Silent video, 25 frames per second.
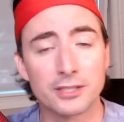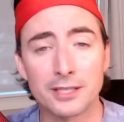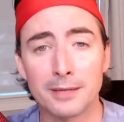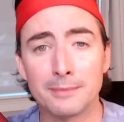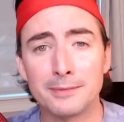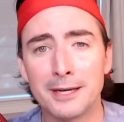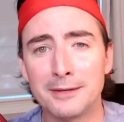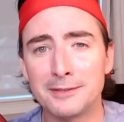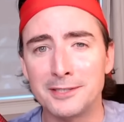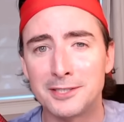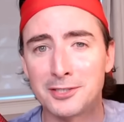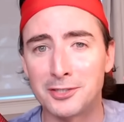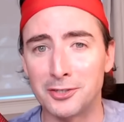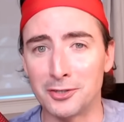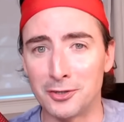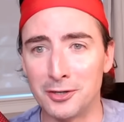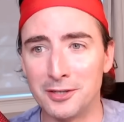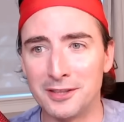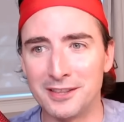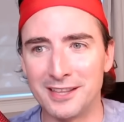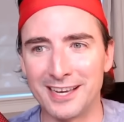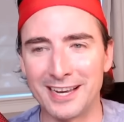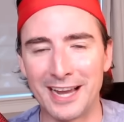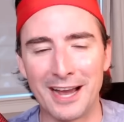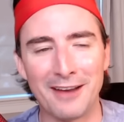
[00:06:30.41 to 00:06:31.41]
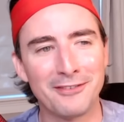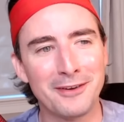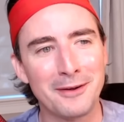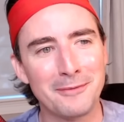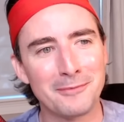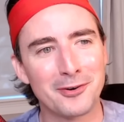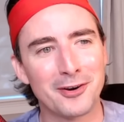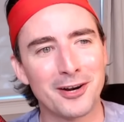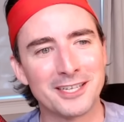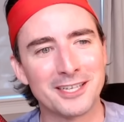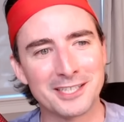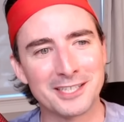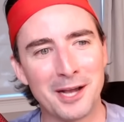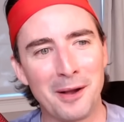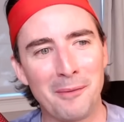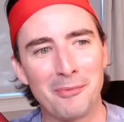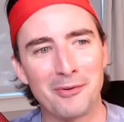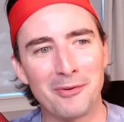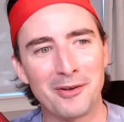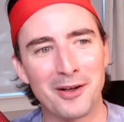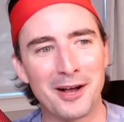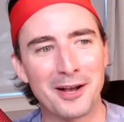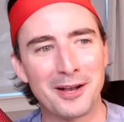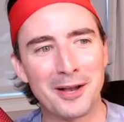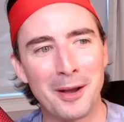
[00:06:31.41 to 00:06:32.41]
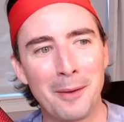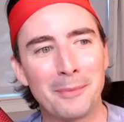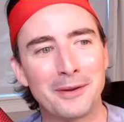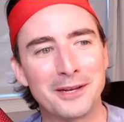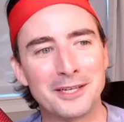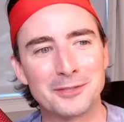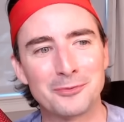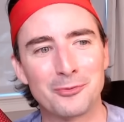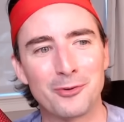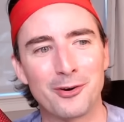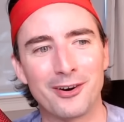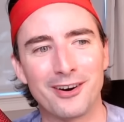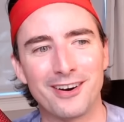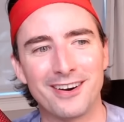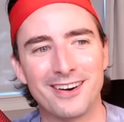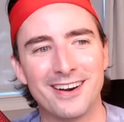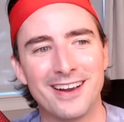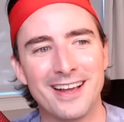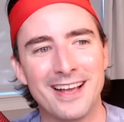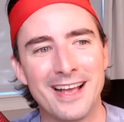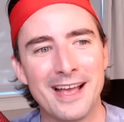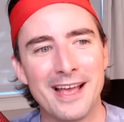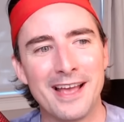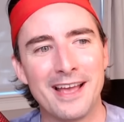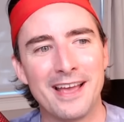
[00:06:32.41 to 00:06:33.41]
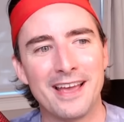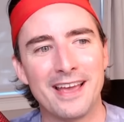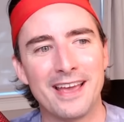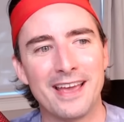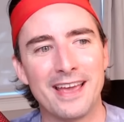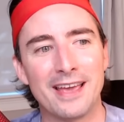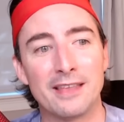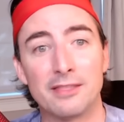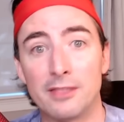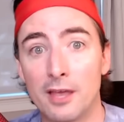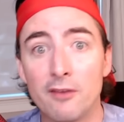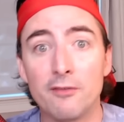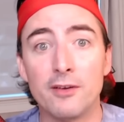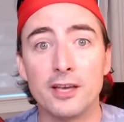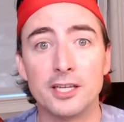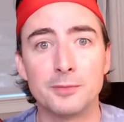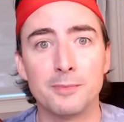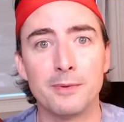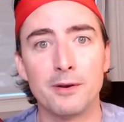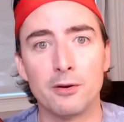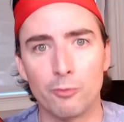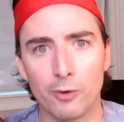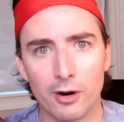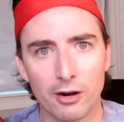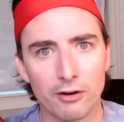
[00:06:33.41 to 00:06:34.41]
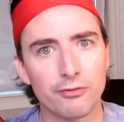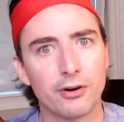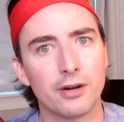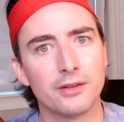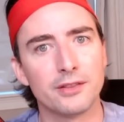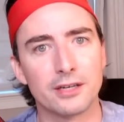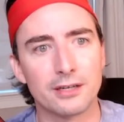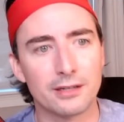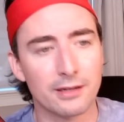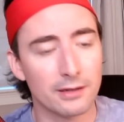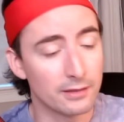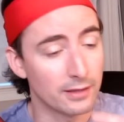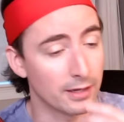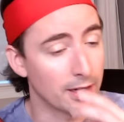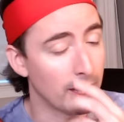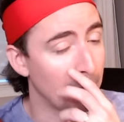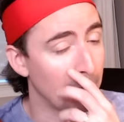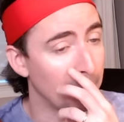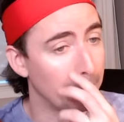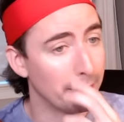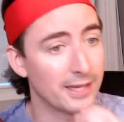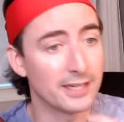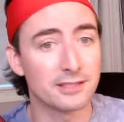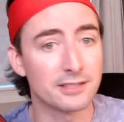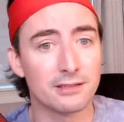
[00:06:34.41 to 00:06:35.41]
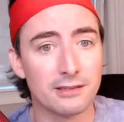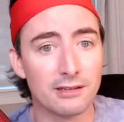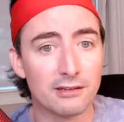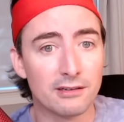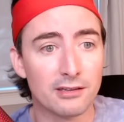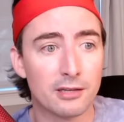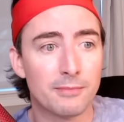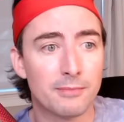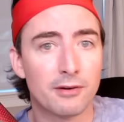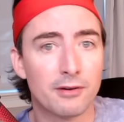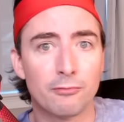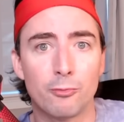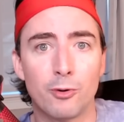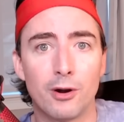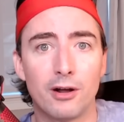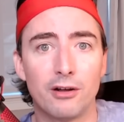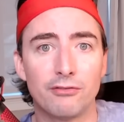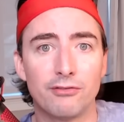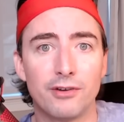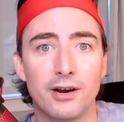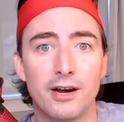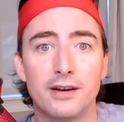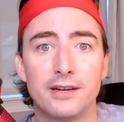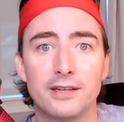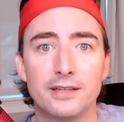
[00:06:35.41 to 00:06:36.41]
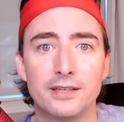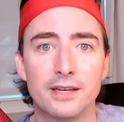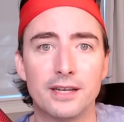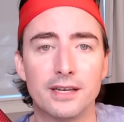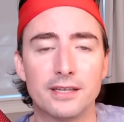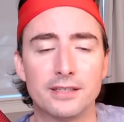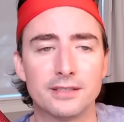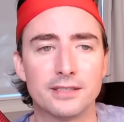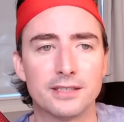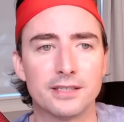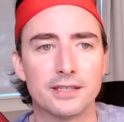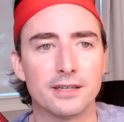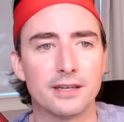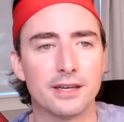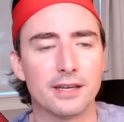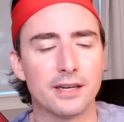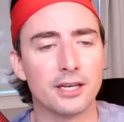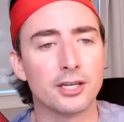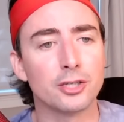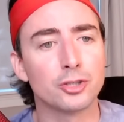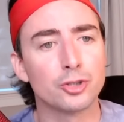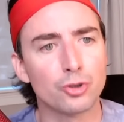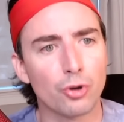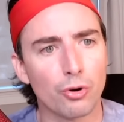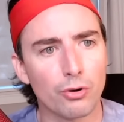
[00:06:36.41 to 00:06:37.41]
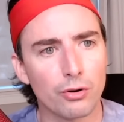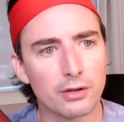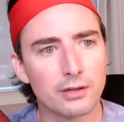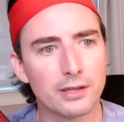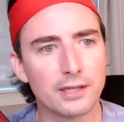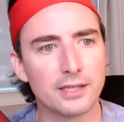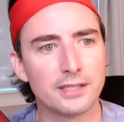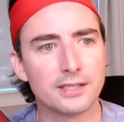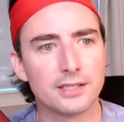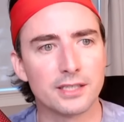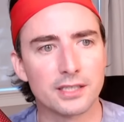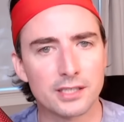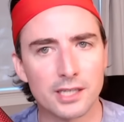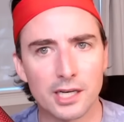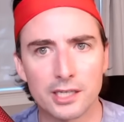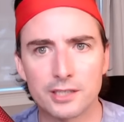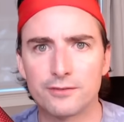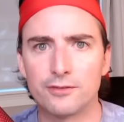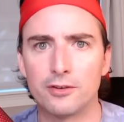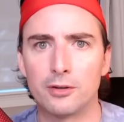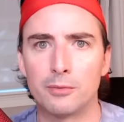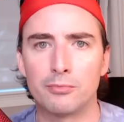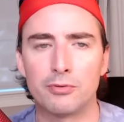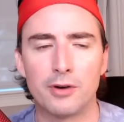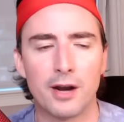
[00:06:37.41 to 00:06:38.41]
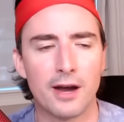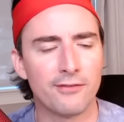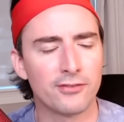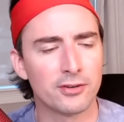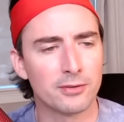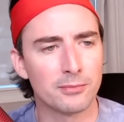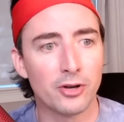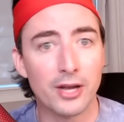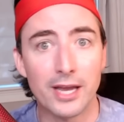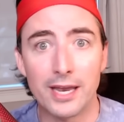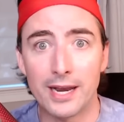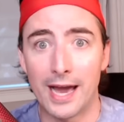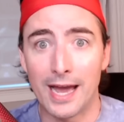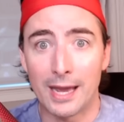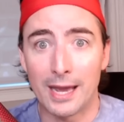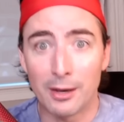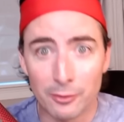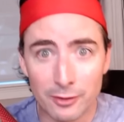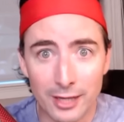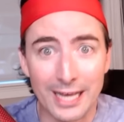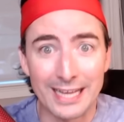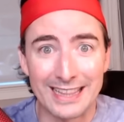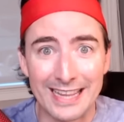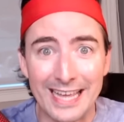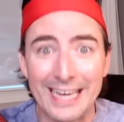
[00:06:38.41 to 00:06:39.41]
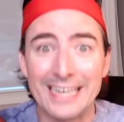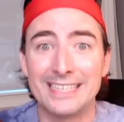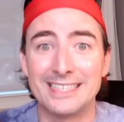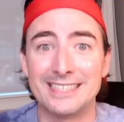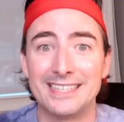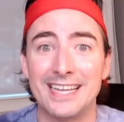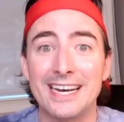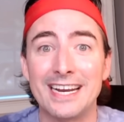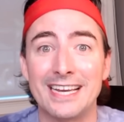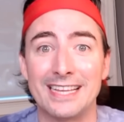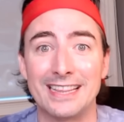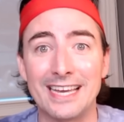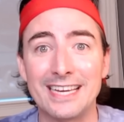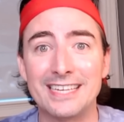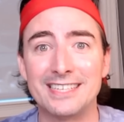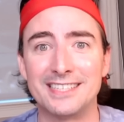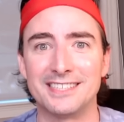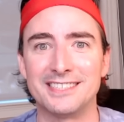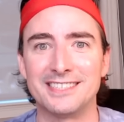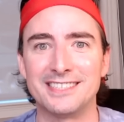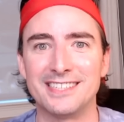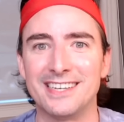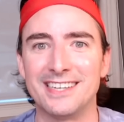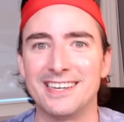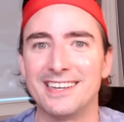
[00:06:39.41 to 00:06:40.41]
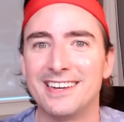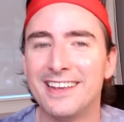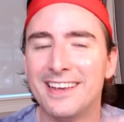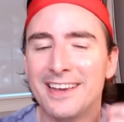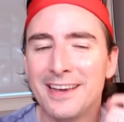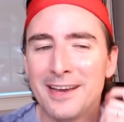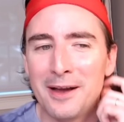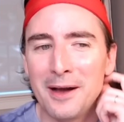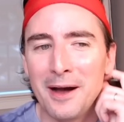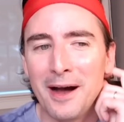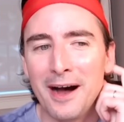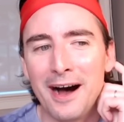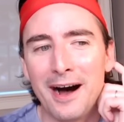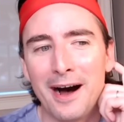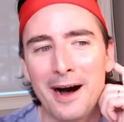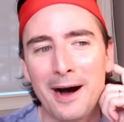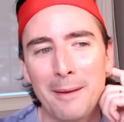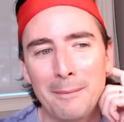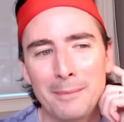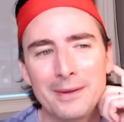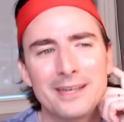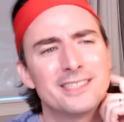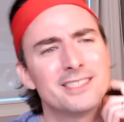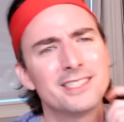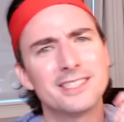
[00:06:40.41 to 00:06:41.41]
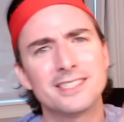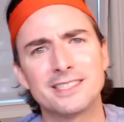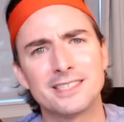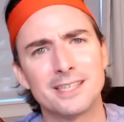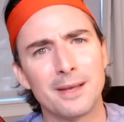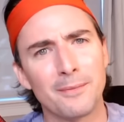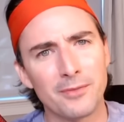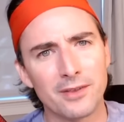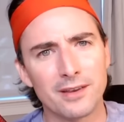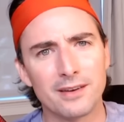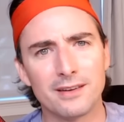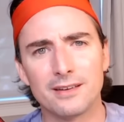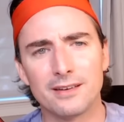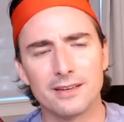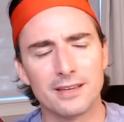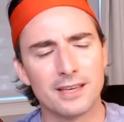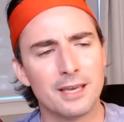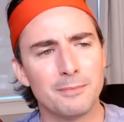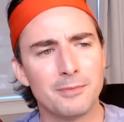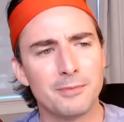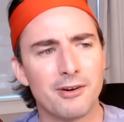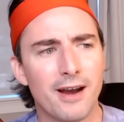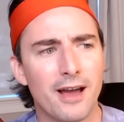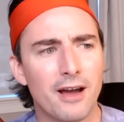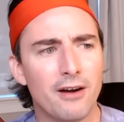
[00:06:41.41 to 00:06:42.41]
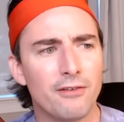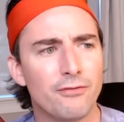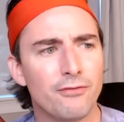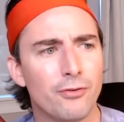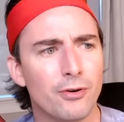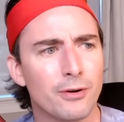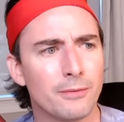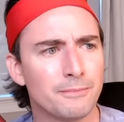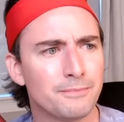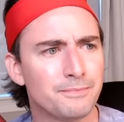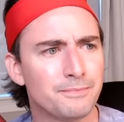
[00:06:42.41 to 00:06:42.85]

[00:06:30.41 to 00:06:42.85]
Sometimes it's a good thing. I've come across a couple of companies where it's been well run. The company has clearly been well run and historically successful and profitable. And I like to see it. But it's just something to keep your eye out for.